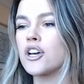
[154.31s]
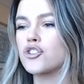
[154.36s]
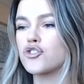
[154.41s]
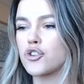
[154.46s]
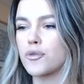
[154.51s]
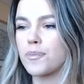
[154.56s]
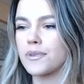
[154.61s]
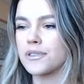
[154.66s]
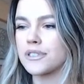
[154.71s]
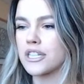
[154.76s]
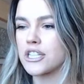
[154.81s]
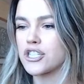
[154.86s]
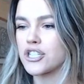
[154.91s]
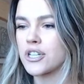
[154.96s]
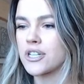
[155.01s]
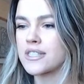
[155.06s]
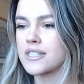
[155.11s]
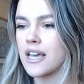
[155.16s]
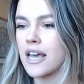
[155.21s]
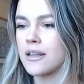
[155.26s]
triple
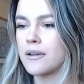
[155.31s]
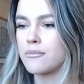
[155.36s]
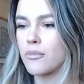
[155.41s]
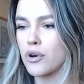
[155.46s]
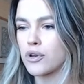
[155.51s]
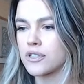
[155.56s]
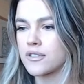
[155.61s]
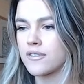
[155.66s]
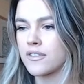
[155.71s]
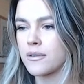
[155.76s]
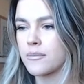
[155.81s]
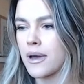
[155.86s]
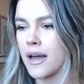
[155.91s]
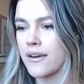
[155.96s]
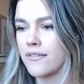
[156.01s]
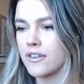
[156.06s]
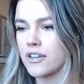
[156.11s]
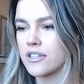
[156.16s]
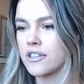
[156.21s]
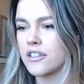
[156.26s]
digits and most of them
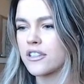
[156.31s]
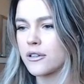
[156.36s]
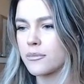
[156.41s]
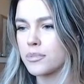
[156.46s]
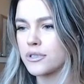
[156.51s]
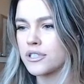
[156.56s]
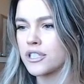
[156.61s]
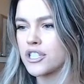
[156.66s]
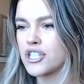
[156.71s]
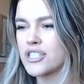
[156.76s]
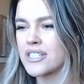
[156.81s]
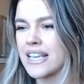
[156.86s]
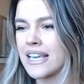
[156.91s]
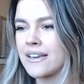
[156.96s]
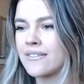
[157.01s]
have it in the double digits,